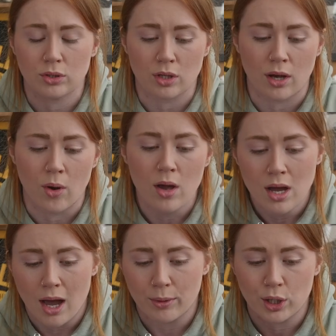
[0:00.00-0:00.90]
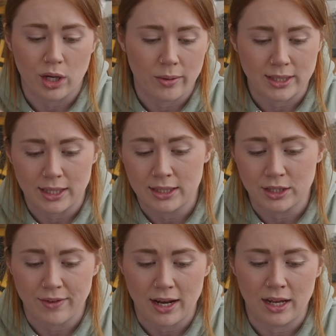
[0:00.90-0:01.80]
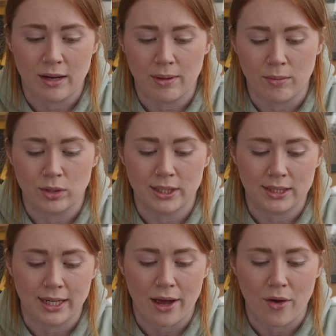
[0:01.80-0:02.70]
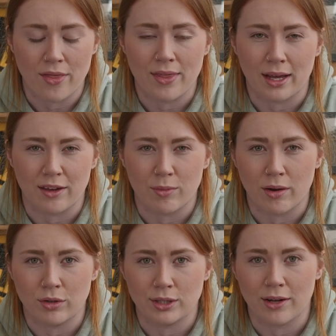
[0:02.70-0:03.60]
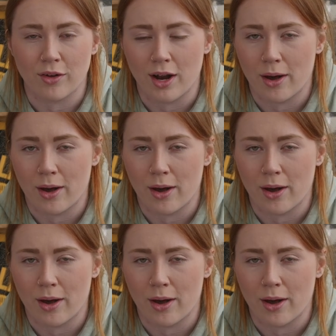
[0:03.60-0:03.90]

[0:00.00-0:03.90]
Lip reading: So I'm going to go into each event in a bit more detail and then give my rundown on